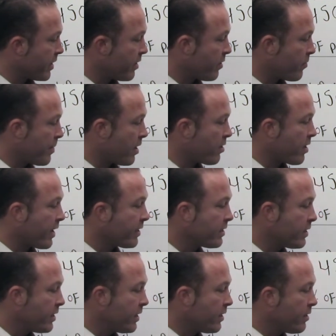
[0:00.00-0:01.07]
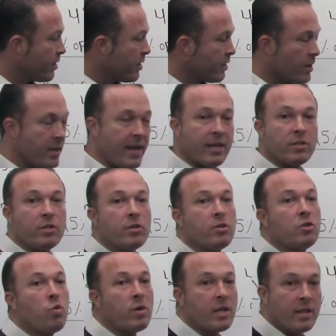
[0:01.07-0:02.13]
in of about 19, the next year
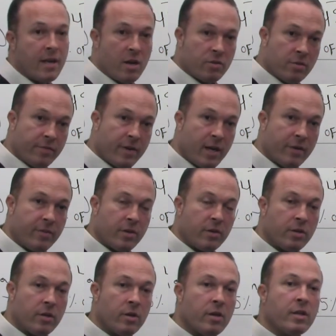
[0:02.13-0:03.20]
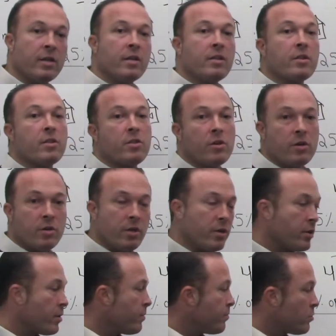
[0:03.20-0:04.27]
20,500, the third
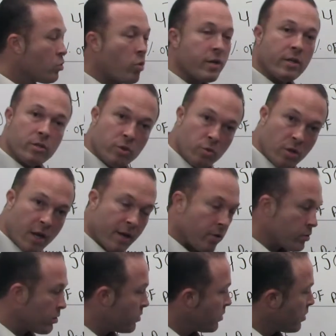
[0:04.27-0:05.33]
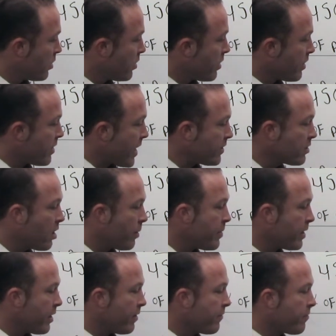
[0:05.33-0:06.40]
year 22,000. That's
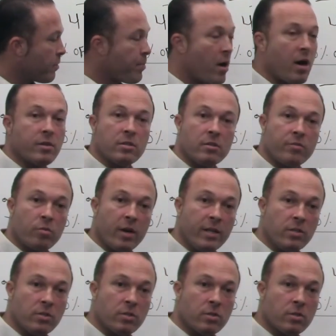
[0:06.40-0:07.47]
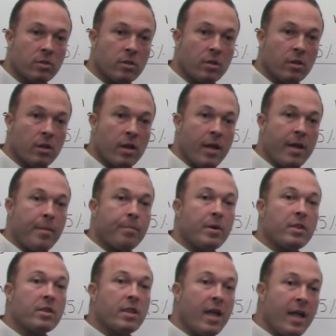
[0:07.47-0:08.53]
coming in for positive rents.
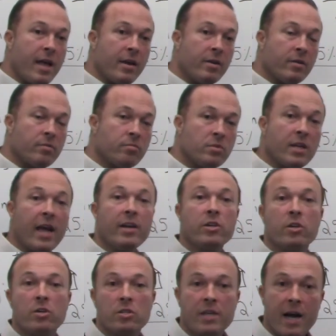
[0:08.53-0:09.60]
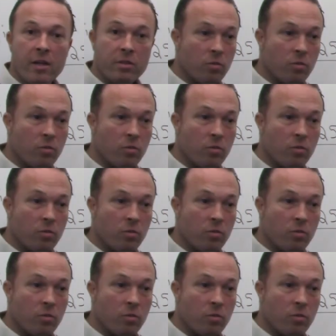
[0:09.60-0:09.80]
But then 10 years down the